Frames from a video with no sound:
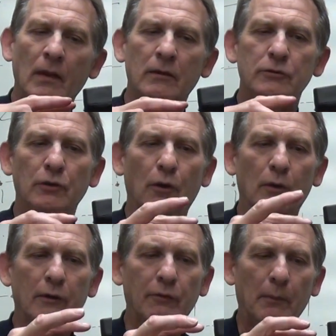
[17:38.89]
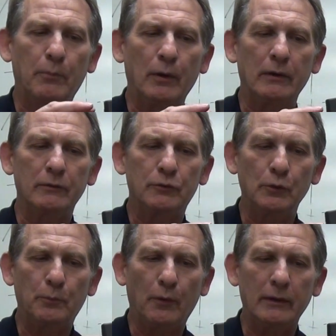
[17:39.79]
So if I put
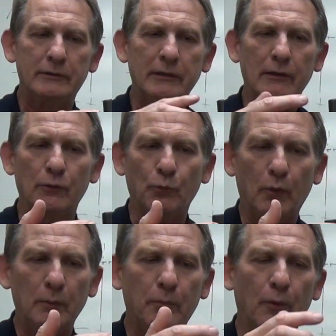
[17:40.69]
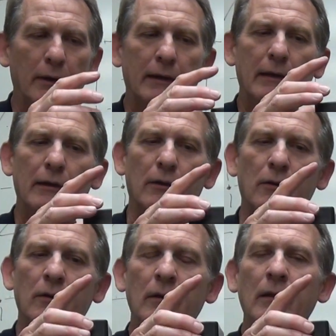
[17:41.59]
2 points here and 1 point
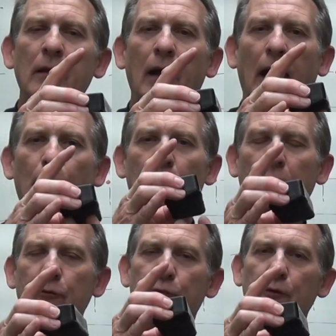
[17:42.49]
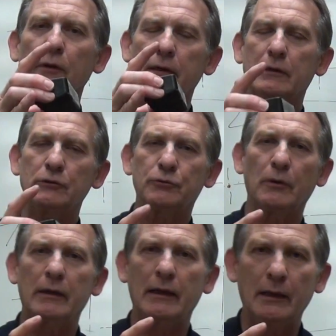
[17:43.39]
here, I will have fully
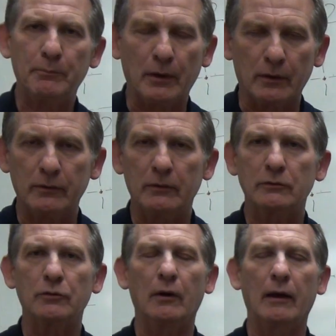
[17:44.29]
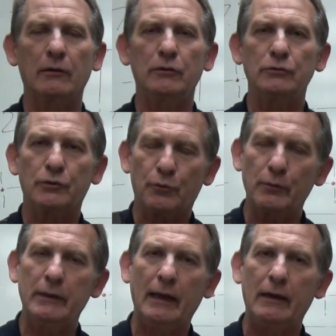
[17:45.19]
constrained that part. So I'll use
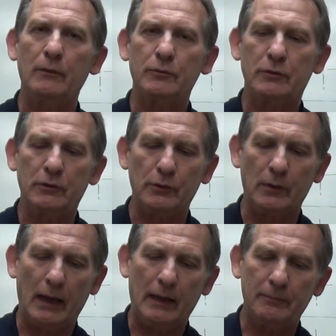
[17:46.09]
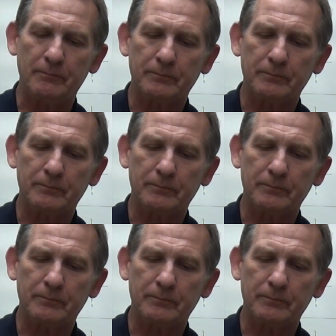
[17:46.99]
3 datums to do that.